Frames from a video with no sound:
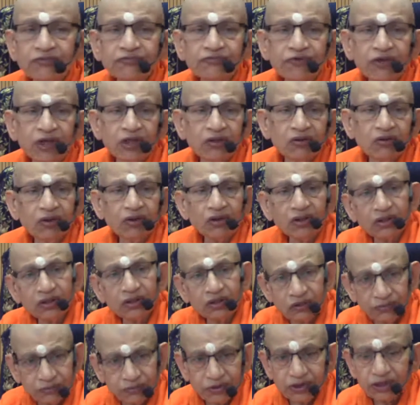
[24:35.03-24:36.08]
the five
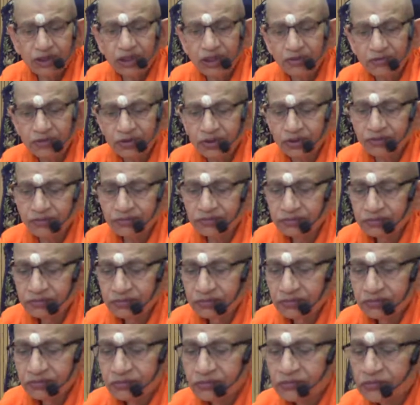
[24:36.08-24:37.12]
organs of perception.
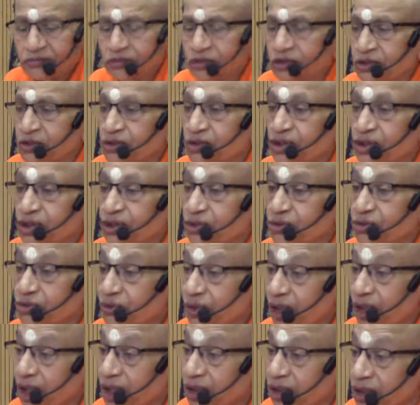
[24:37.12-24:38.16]

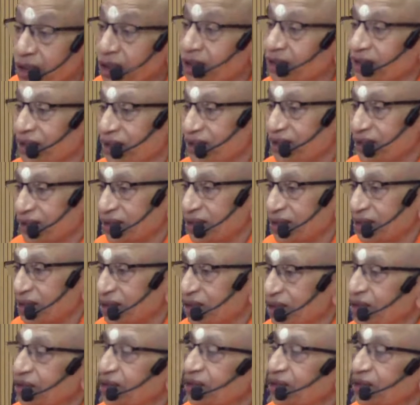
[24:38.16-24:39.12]
Chakshuradi, this is.